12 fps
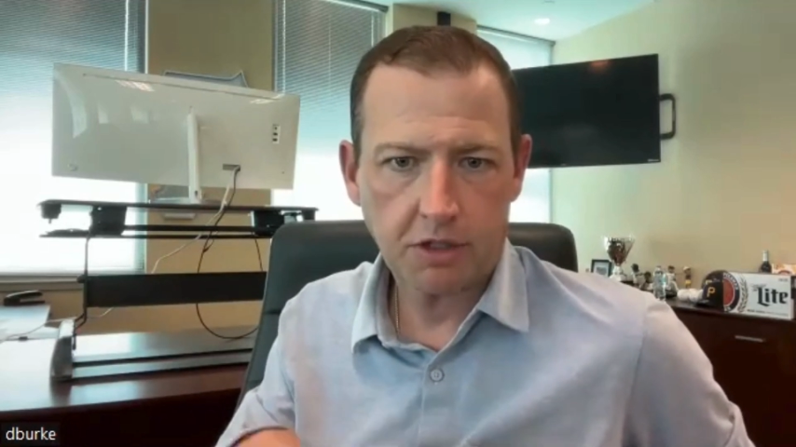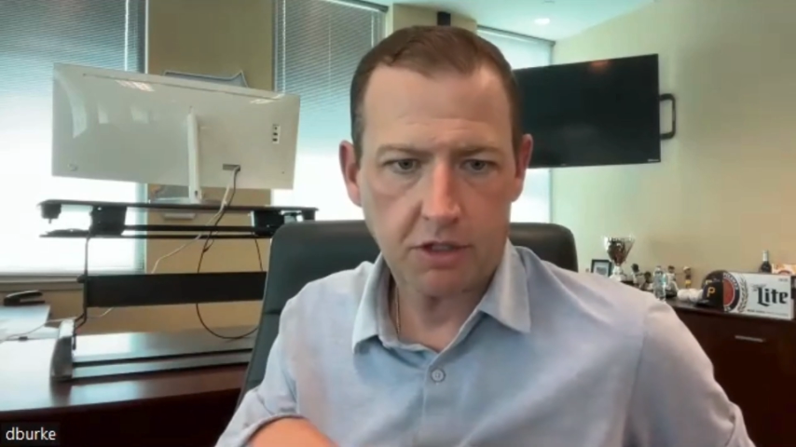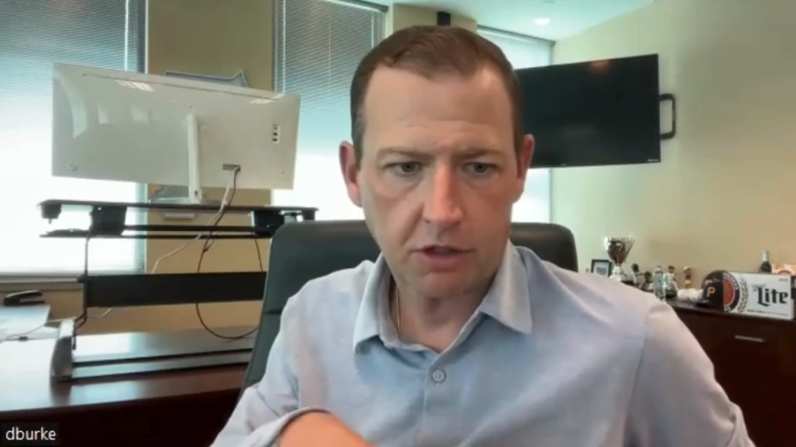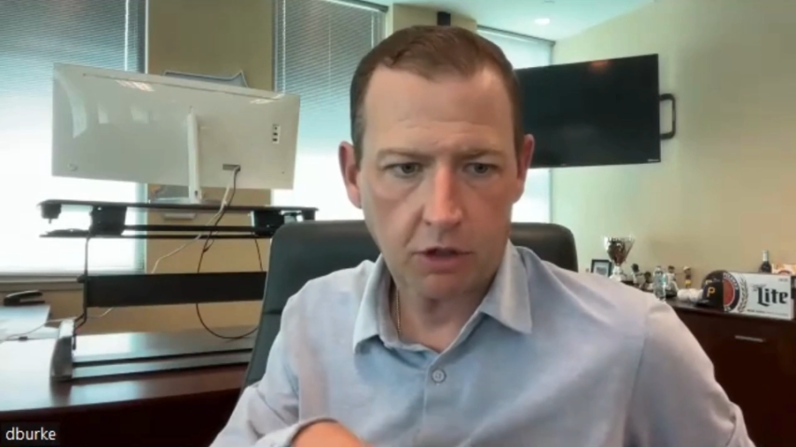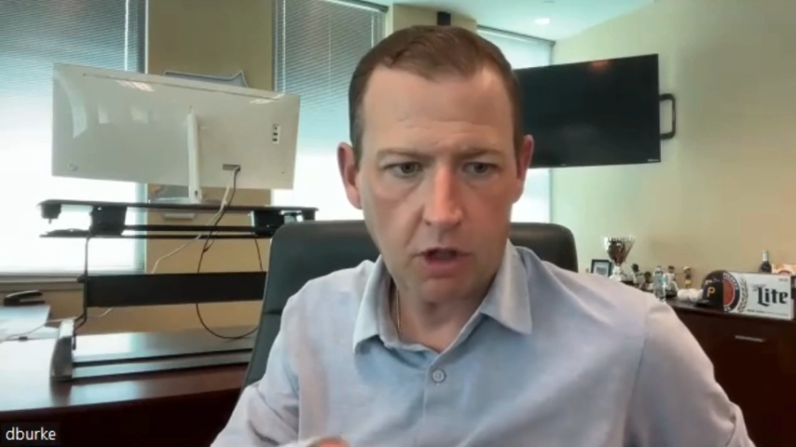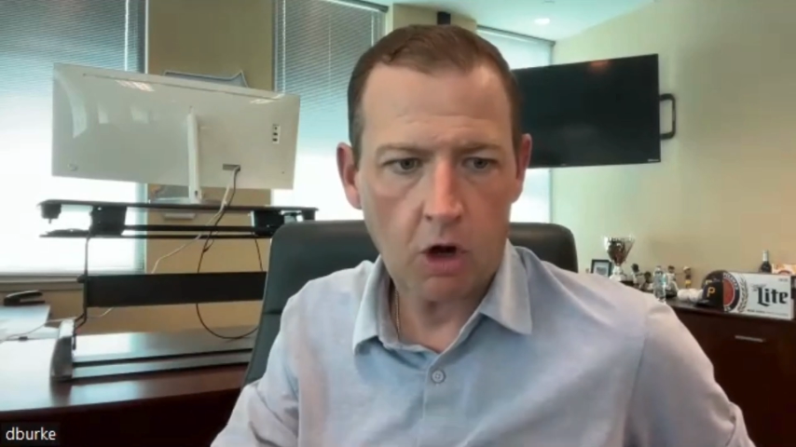
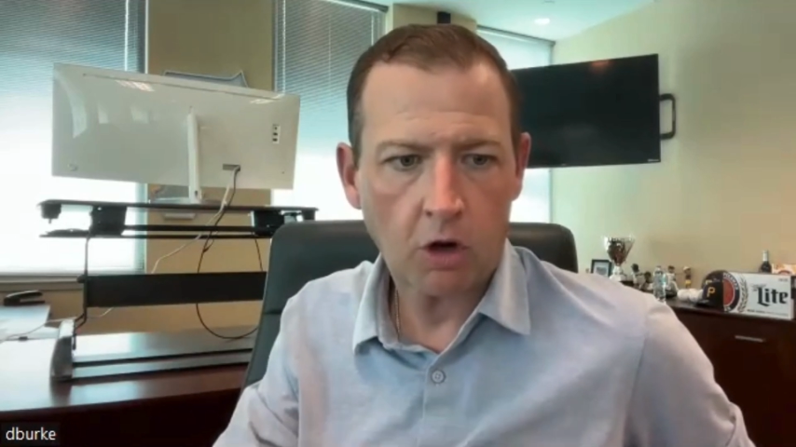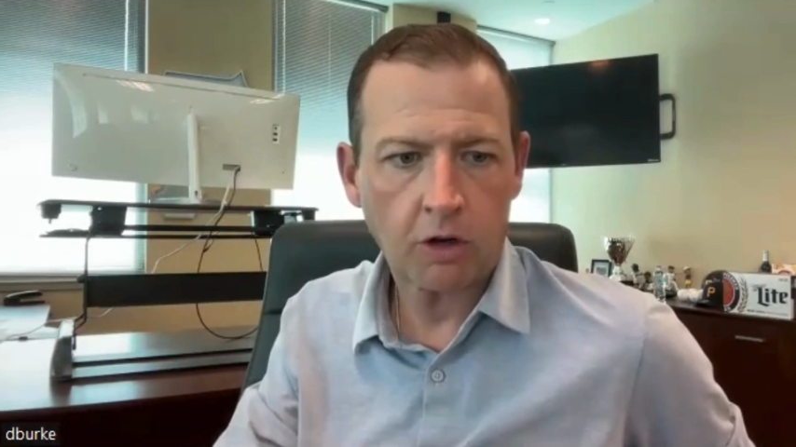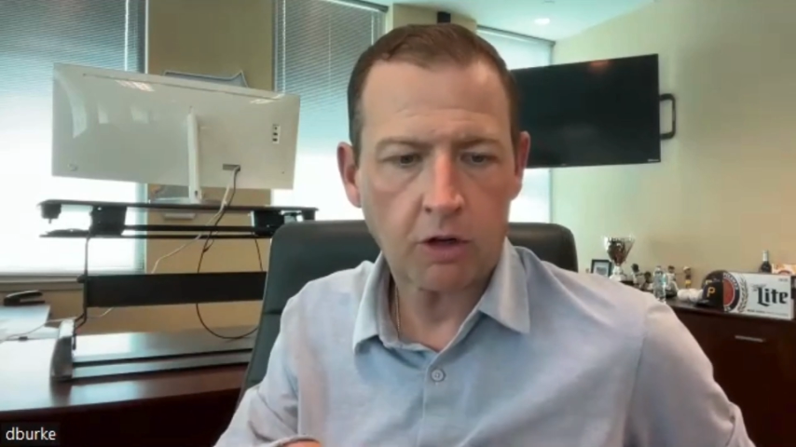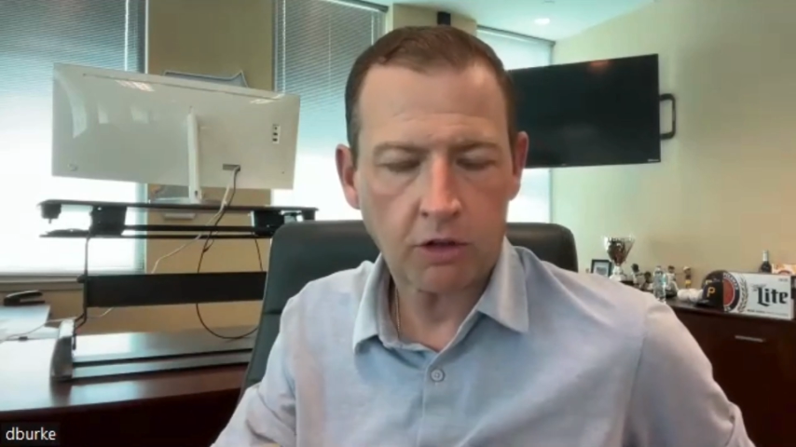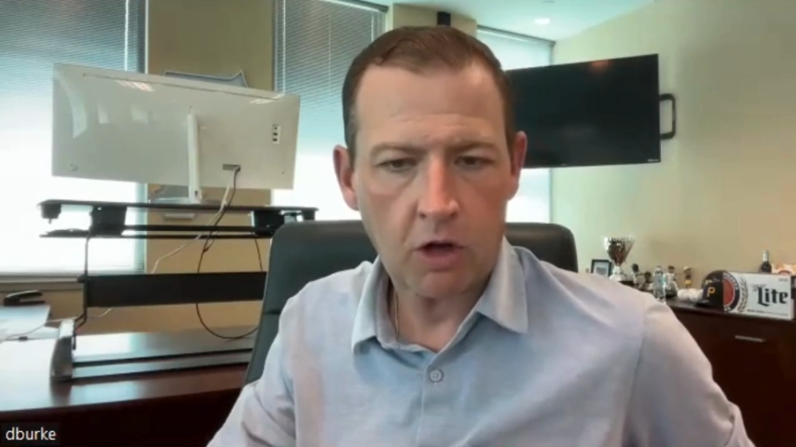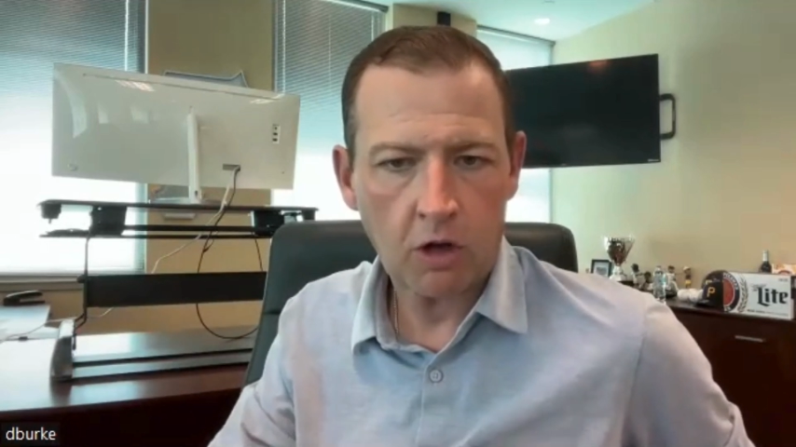Because the
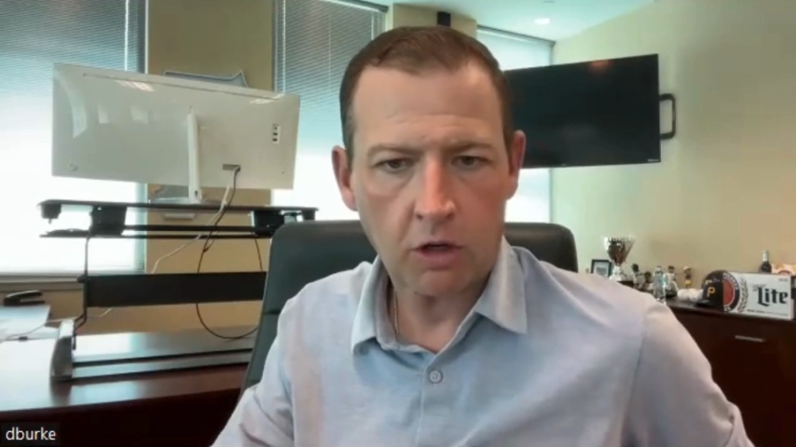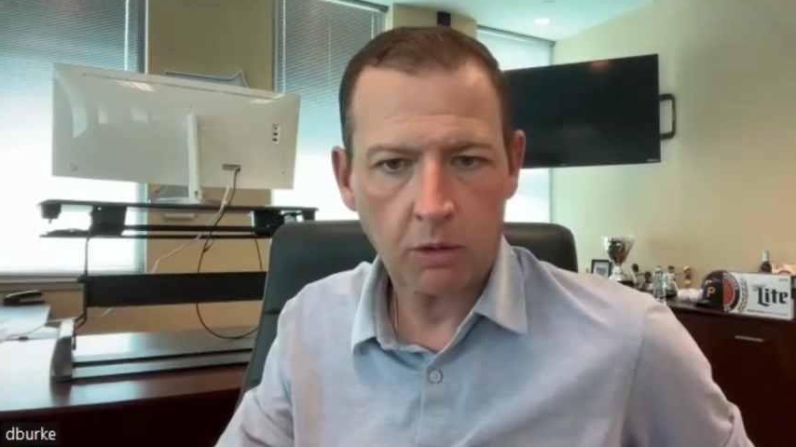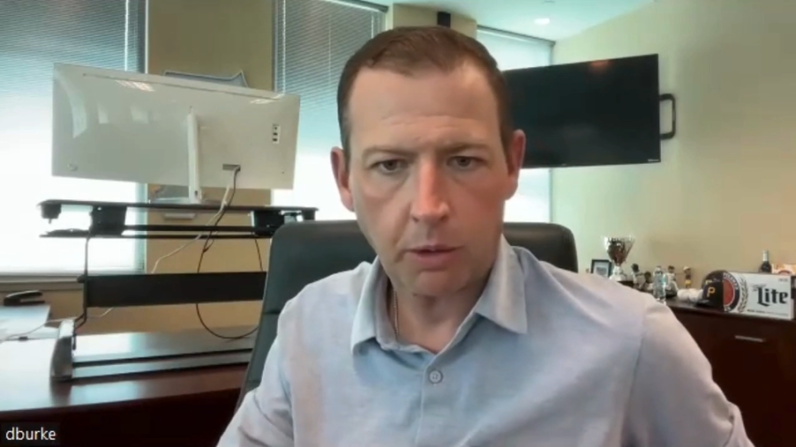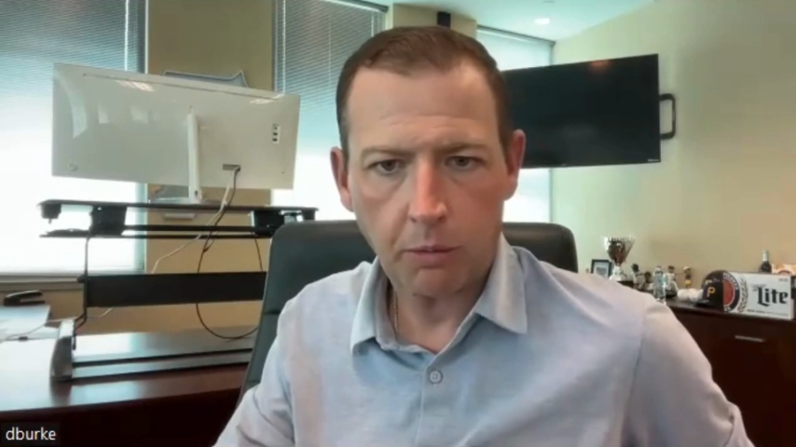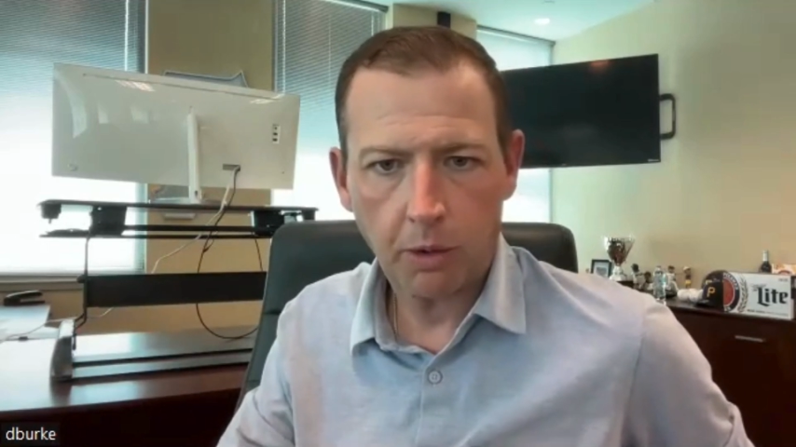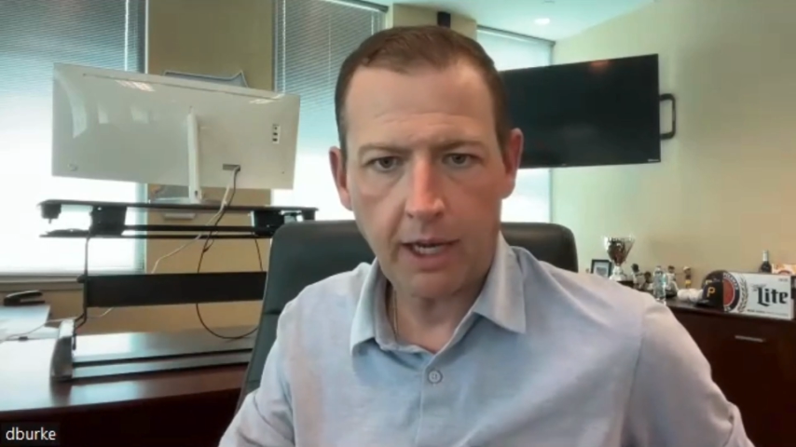longer and longer
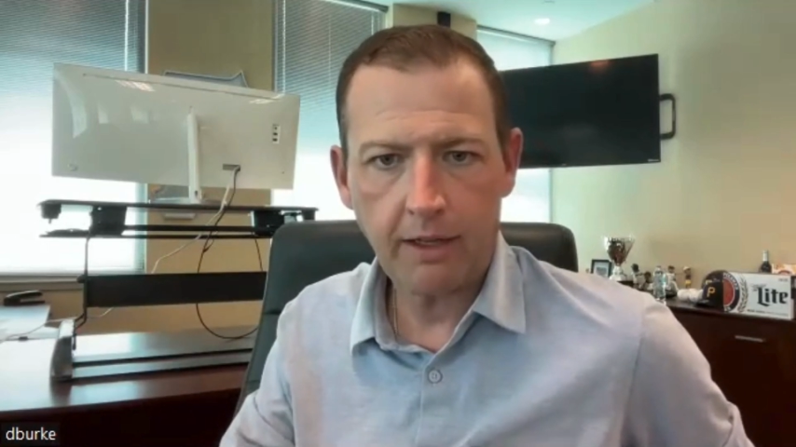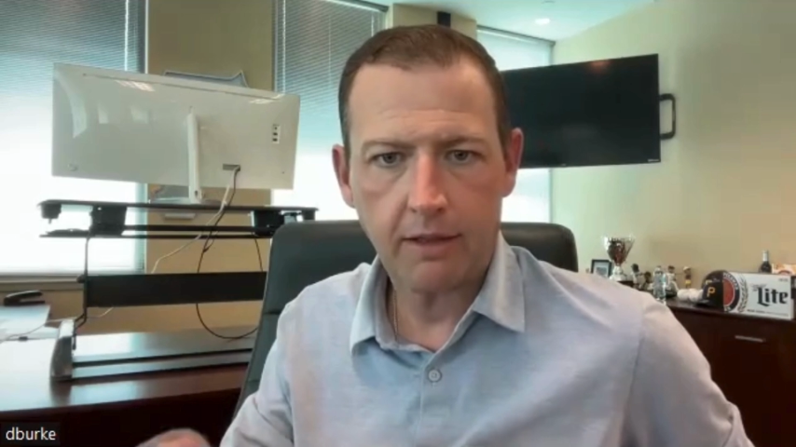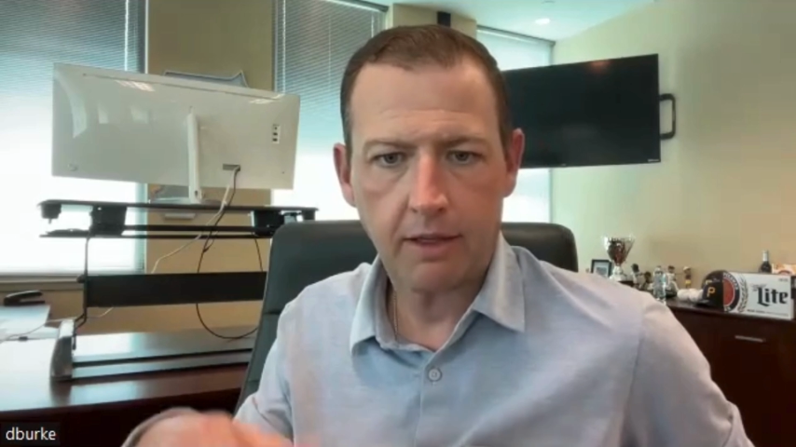we wait,